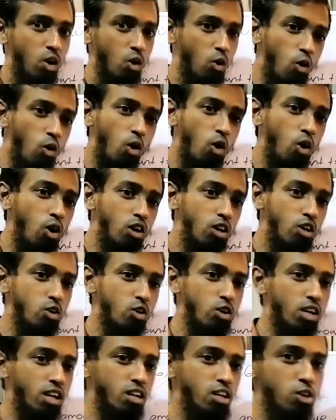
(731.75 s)
or you
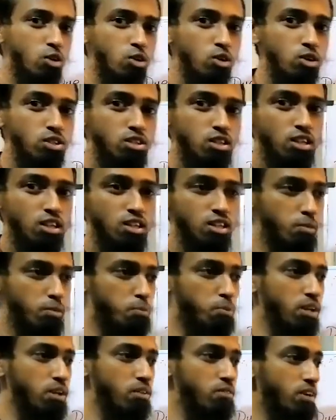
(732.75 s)
can use the
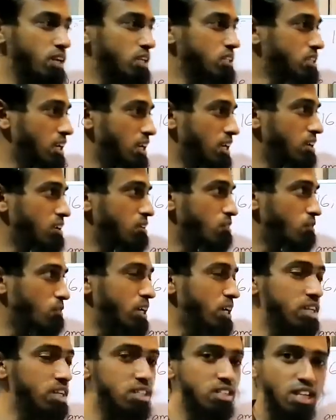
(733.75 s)
previously
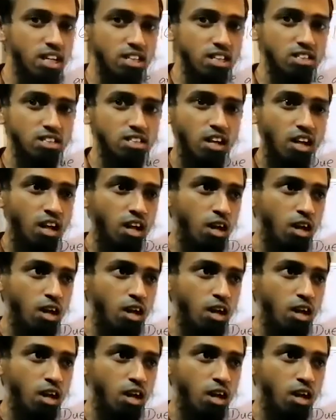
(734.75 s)
we discussed